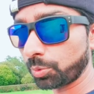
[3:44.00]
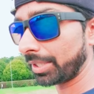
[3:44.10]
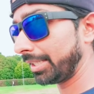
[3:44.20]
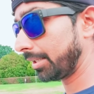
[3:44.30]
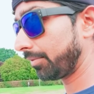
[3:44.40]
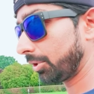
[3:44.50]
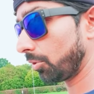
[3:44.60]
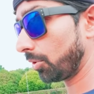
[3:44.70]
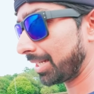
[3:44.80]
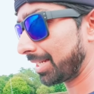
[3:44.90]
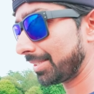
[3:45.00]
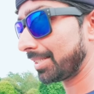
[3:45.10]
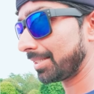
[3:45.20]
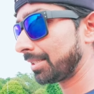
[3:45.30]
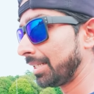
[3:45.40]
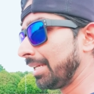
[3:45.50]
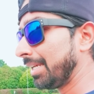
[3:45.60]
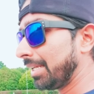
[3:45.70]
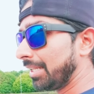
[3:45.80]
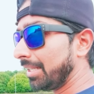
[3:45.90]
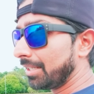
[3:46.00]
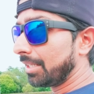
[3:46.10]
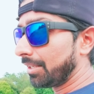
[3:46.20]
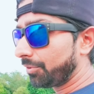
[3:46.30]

1 year with your local license. If